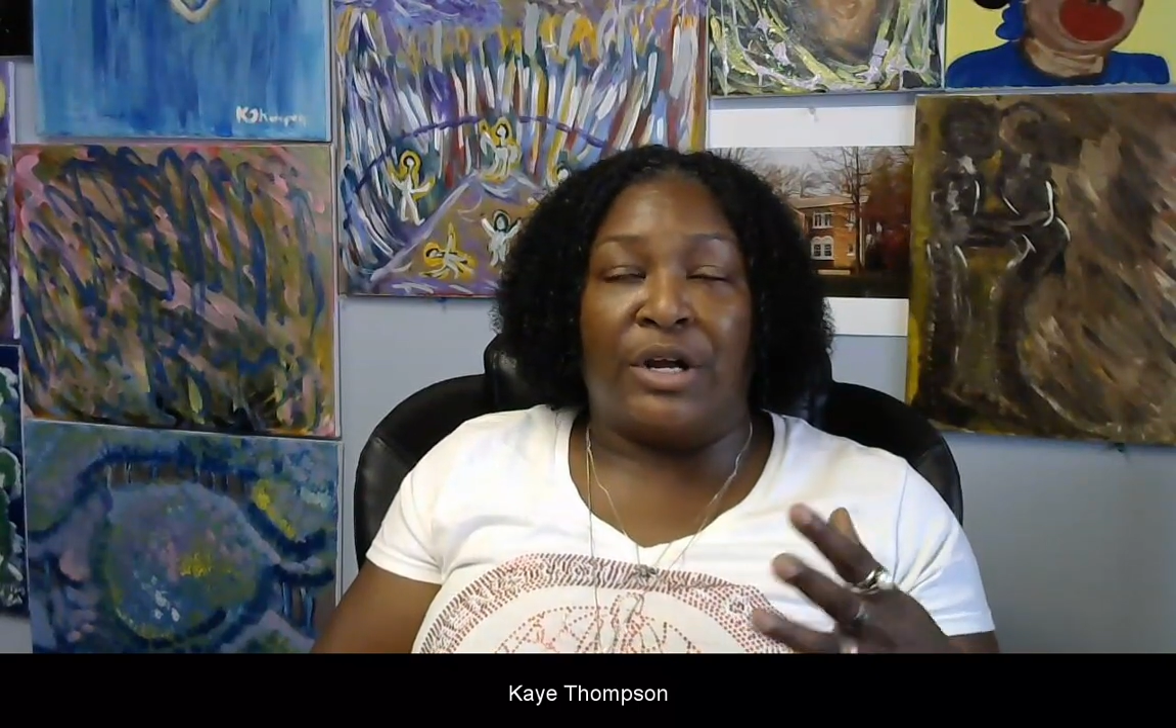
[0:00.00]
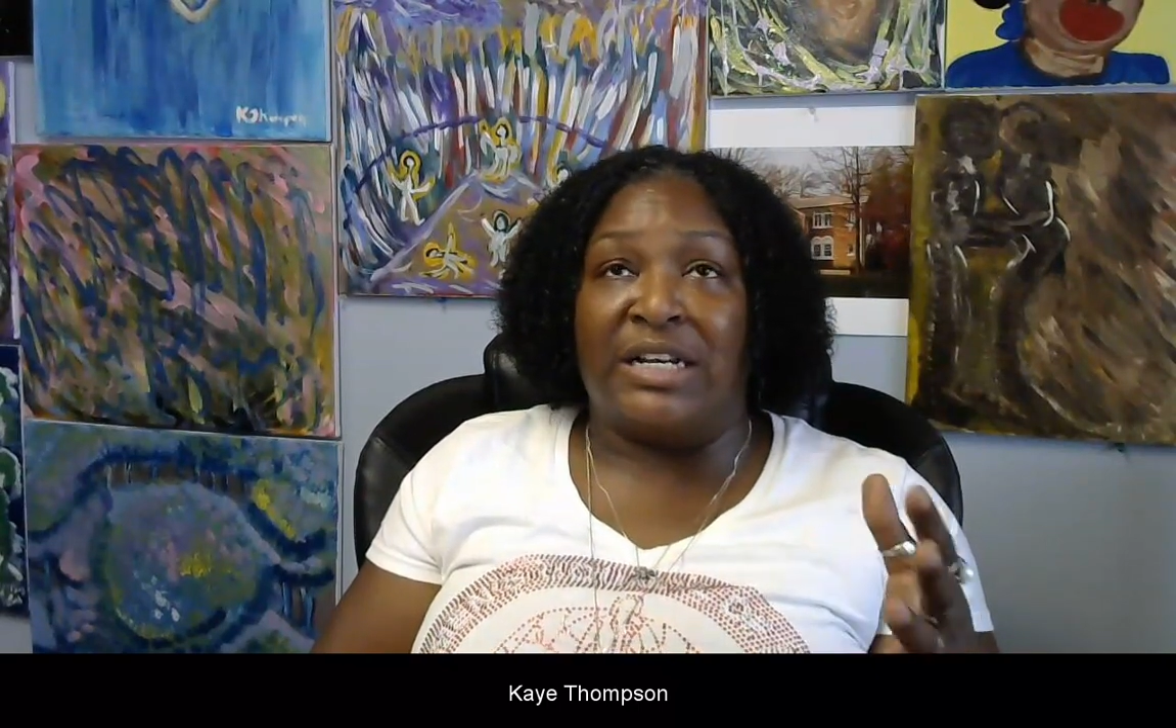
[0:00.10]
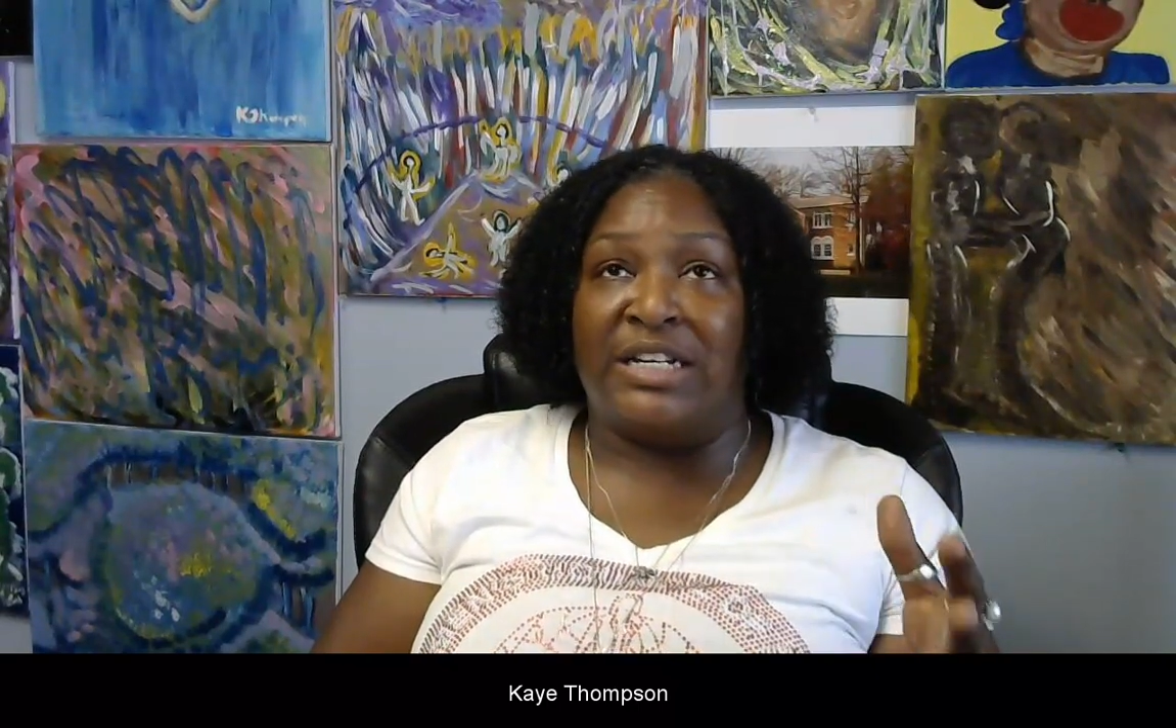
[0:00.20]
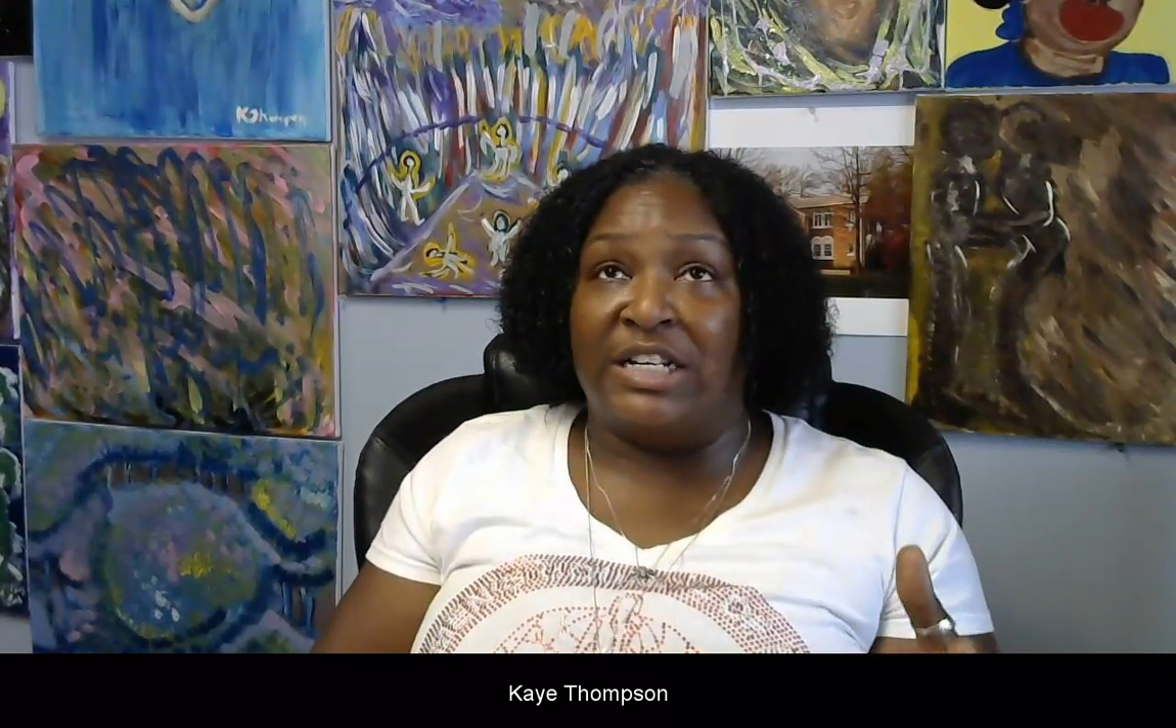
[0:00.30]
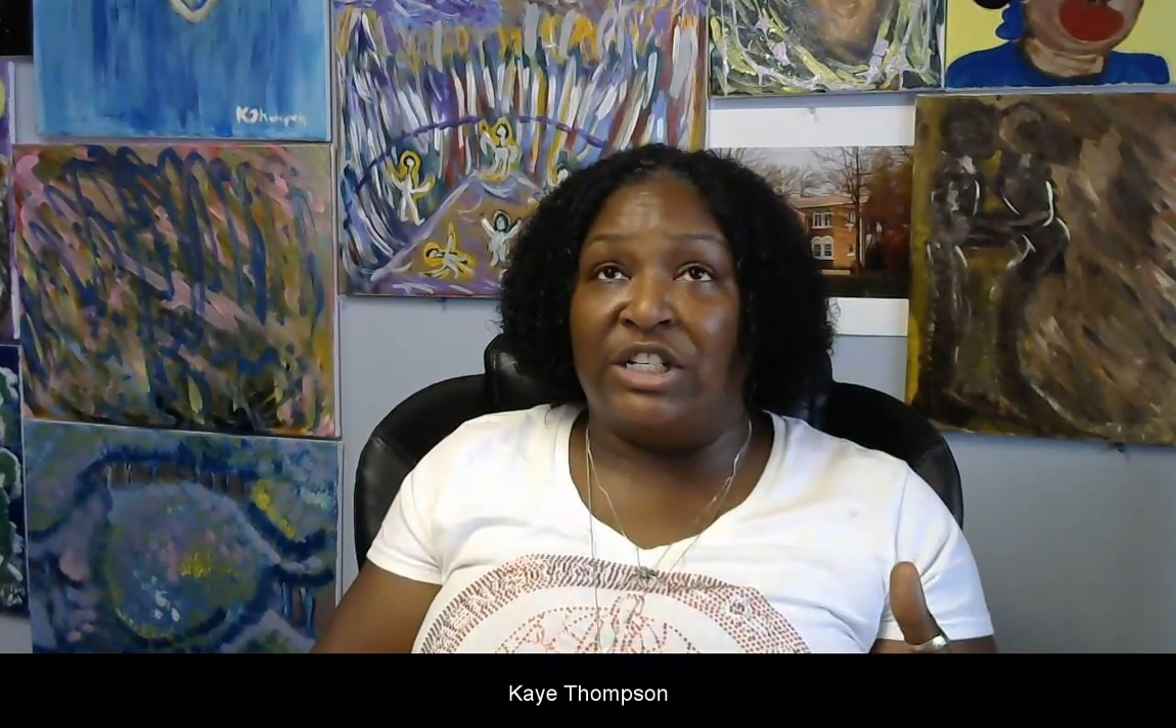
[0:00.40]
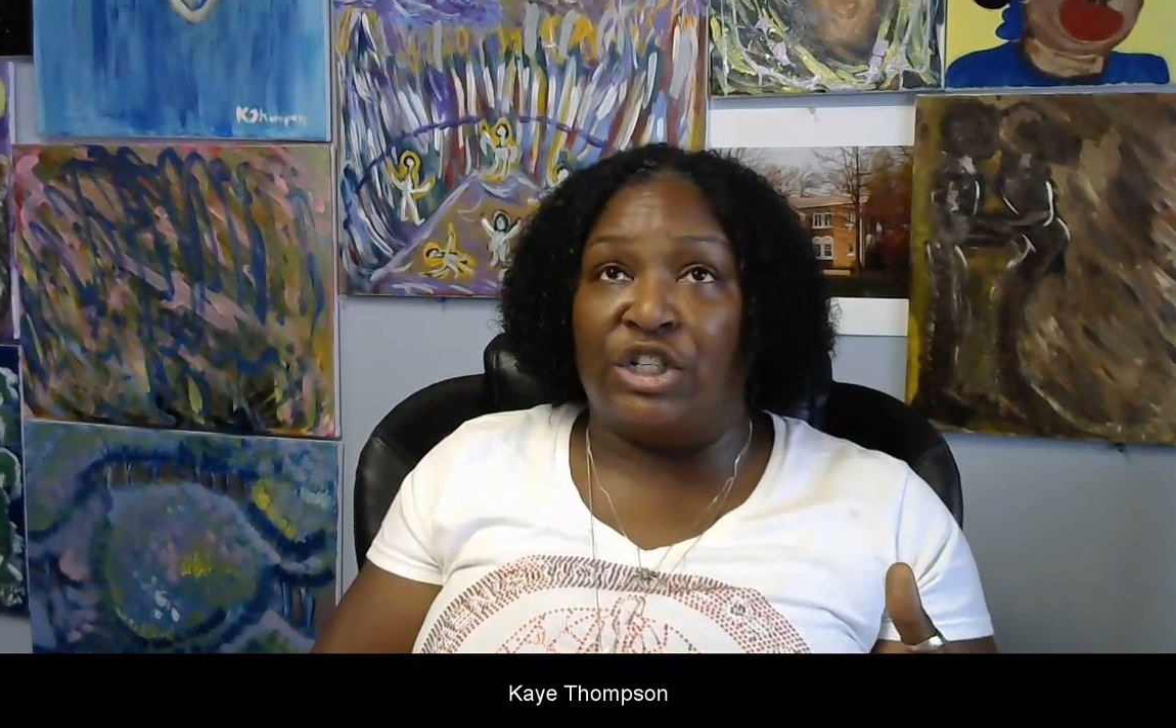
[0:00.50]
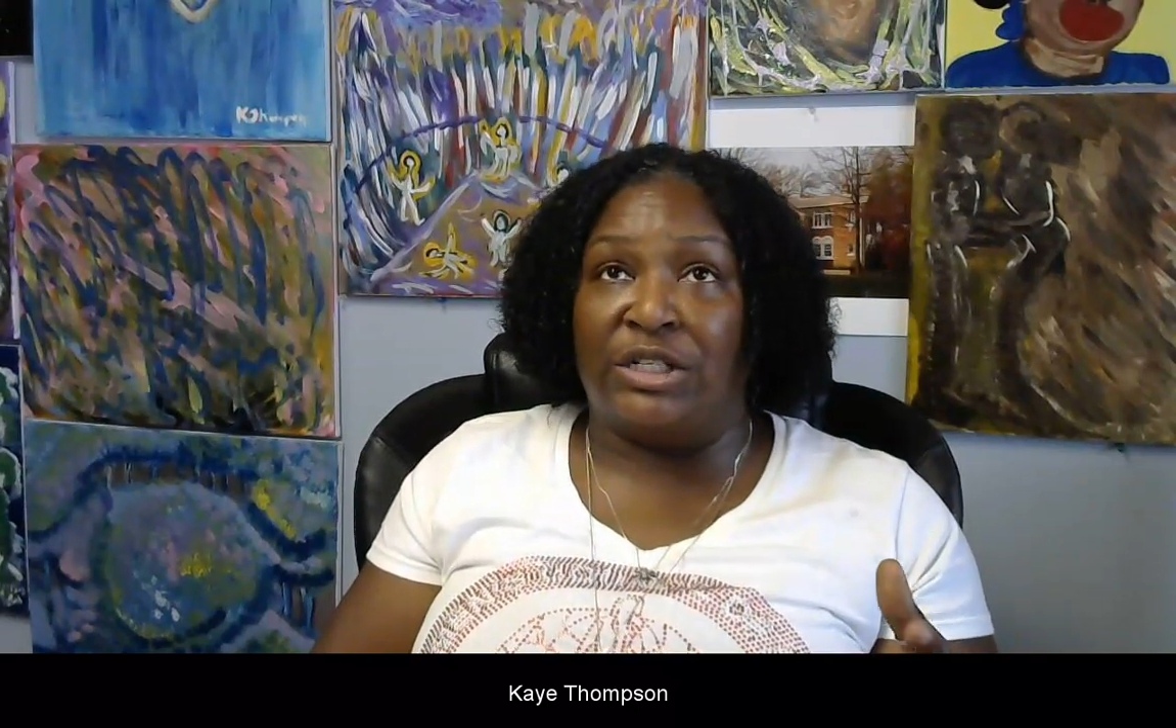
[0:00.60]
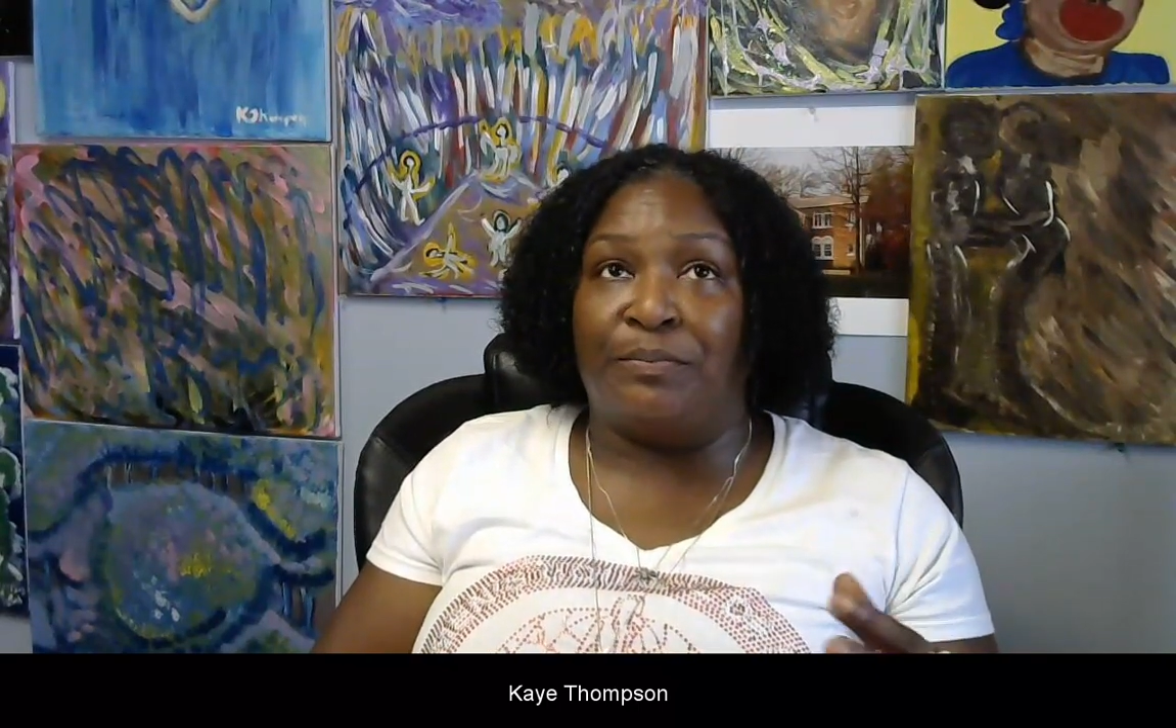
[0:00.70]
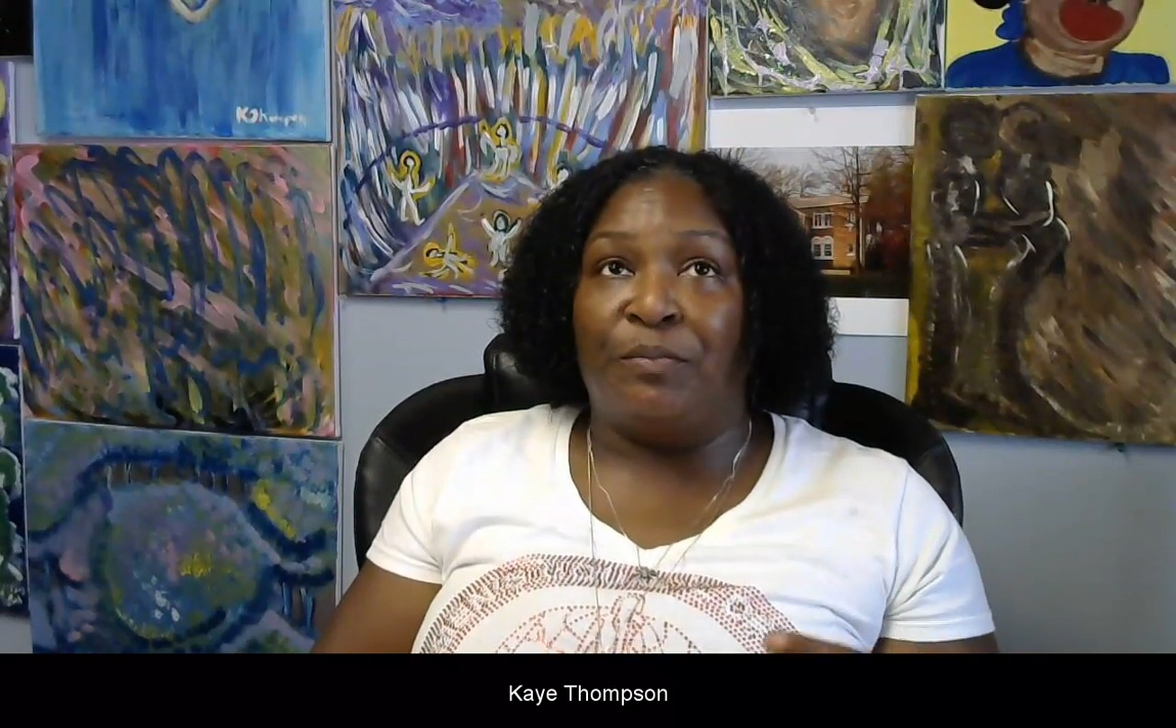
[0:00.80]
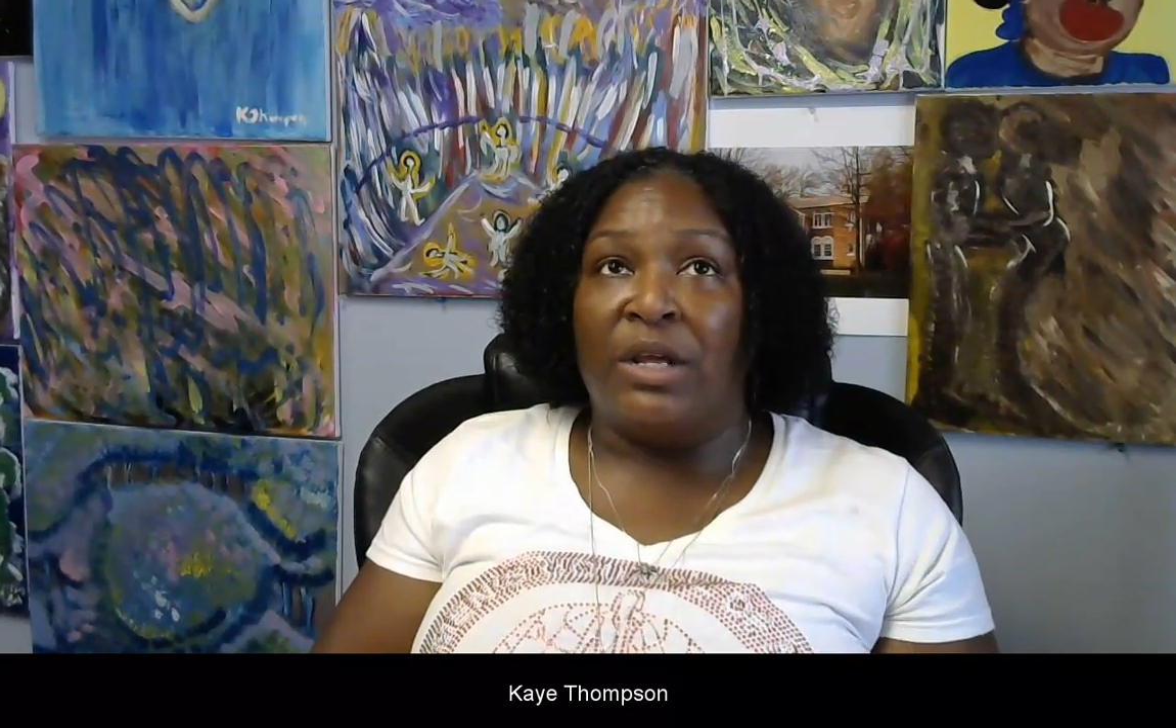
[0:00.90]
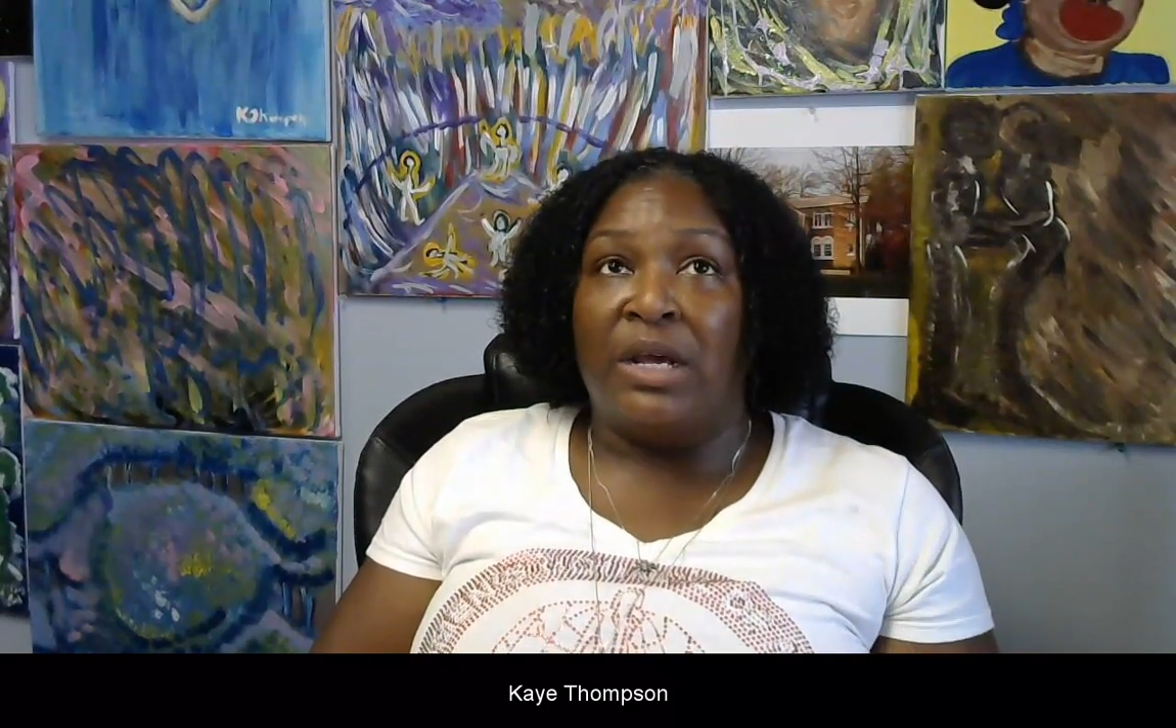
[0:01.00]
condition,